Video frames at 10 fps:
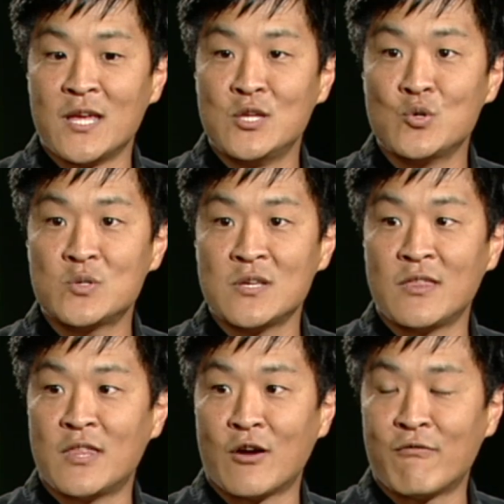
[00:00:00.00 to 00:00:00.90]

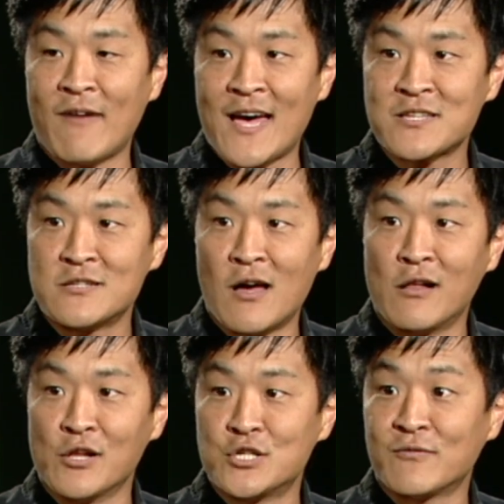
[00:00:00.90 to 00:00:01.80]
using their vast
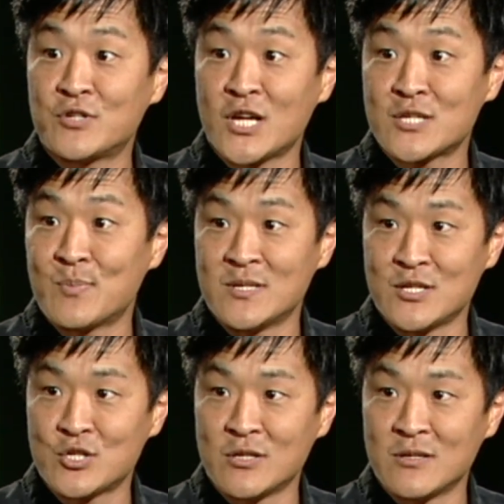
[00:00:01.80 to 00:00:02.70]
knowledge of chess
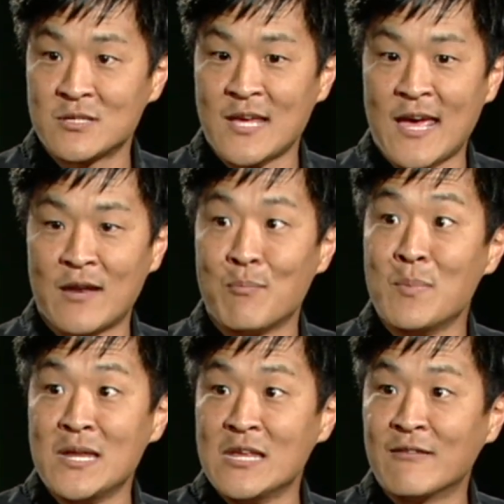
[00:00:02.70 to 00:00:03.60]
positions and
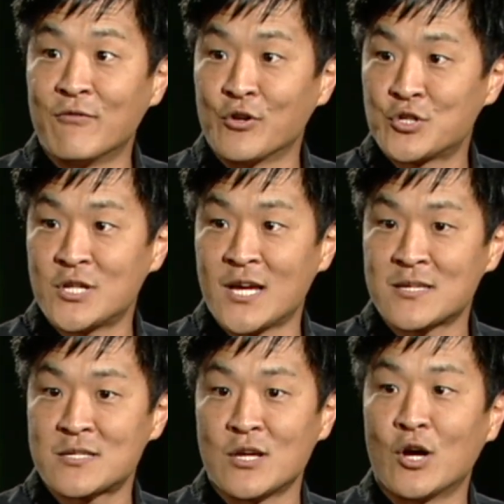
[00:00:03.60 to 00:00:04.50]
meaningful
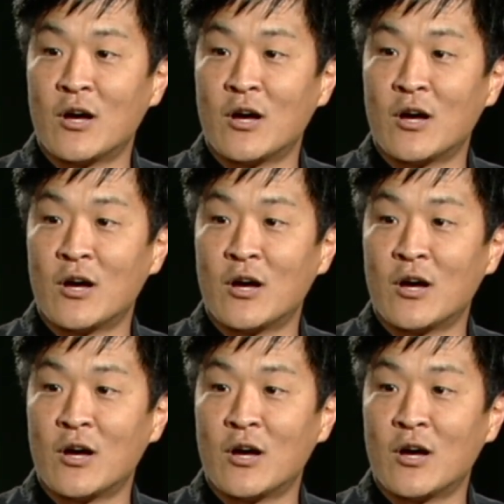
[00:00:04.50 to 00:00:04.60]
chess